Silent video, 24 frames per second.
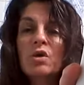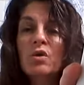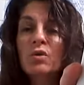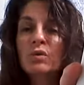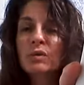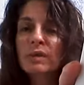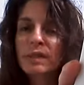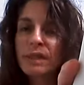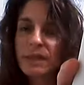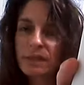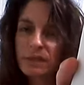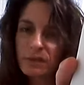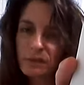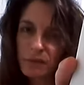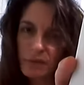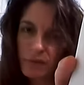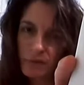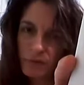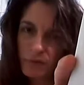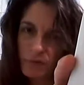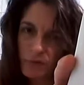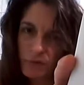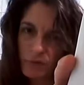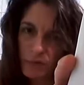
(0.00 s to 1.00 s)
totally
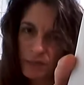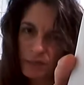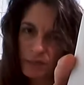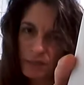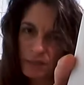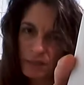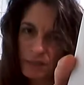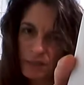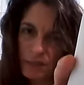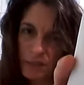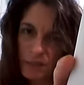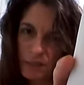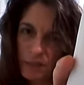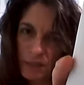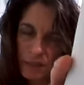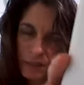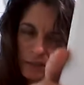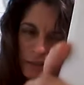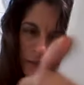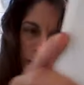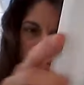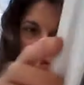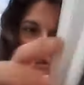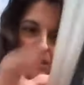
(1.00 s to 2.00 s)
guilty of doing this
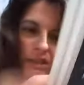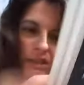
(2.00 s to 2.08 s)
thing.